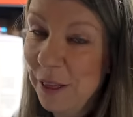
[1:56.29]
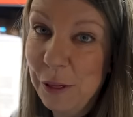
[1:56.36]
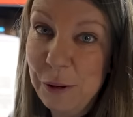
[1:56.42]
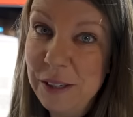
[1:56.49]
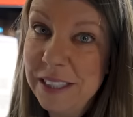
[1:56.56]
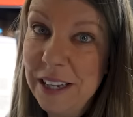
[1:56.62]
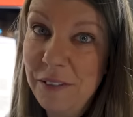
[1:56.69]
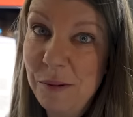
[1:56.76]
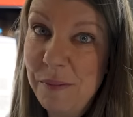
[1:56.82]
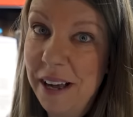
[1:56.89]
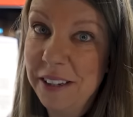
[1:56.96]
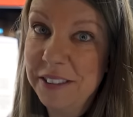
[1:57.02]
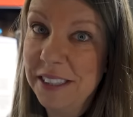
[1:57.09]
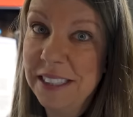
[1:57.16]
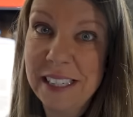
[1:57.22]
37
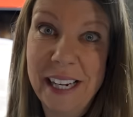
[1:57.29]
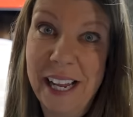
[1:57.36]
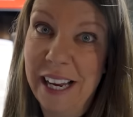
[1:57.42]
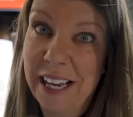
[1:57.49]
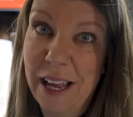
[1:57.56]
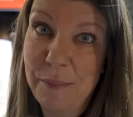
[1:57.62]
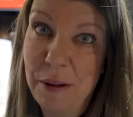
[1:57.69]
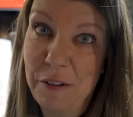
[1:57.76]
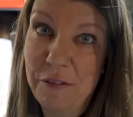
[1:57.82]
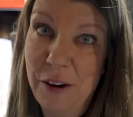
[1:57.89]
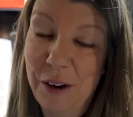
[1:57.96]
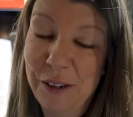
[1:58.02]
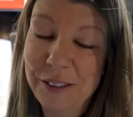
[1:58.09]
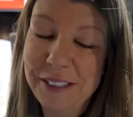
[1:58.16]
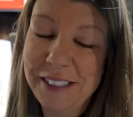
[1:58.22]
miles isn't gonna get me
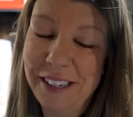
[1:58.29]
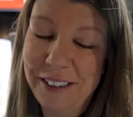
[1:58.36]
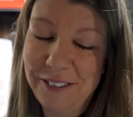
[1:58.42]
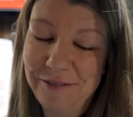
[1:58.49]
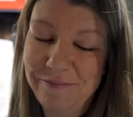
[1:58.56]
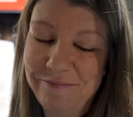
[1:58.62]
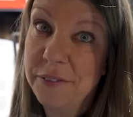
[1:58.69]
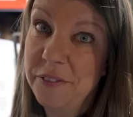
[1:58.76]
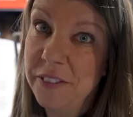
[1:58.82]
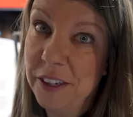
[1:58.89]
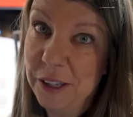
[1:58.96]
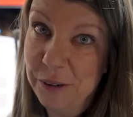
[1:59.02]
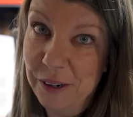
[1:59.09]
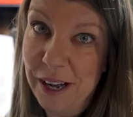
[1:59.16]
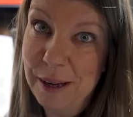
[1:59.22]
far, so let's
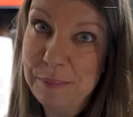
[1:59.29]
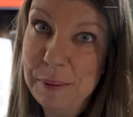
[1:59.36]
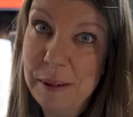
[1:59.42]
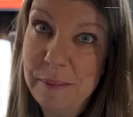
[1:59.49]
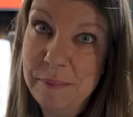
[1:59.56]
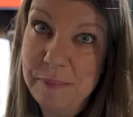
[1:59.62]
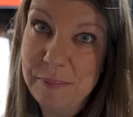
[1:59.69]
fill her up.